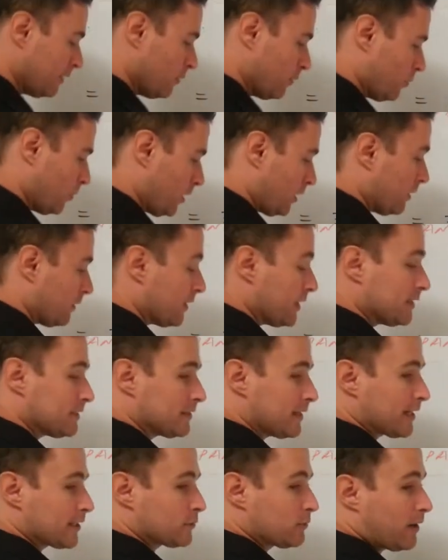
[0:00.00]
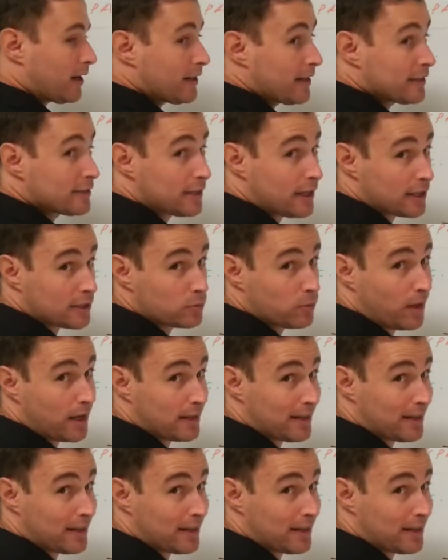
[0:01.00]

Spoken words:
Well, there's an xy, there's an xy.